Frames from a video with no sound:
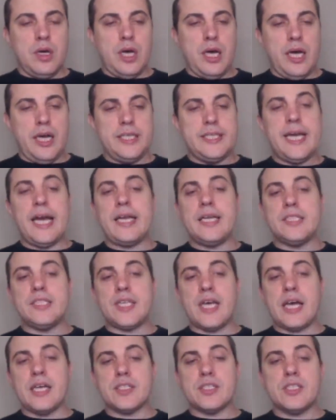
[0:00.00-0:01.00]
Yanis
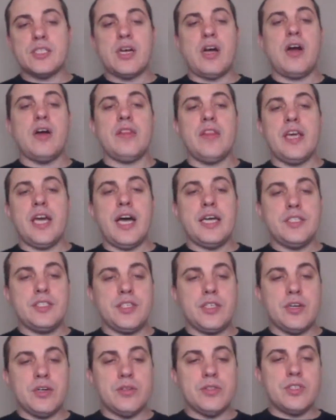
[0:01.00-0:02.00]
asks, are the
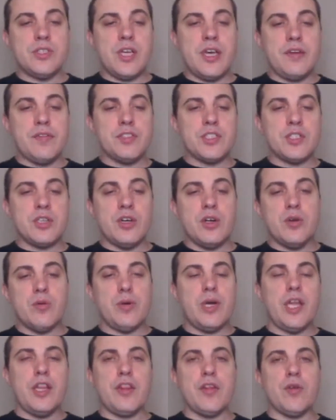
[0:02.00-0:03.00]
ICOs safe to go
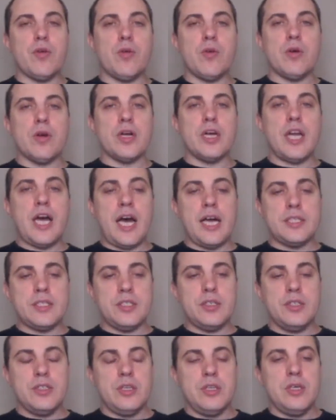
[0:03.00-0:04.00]
with or
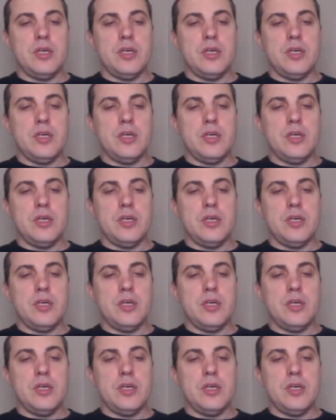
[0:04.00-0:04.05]
not?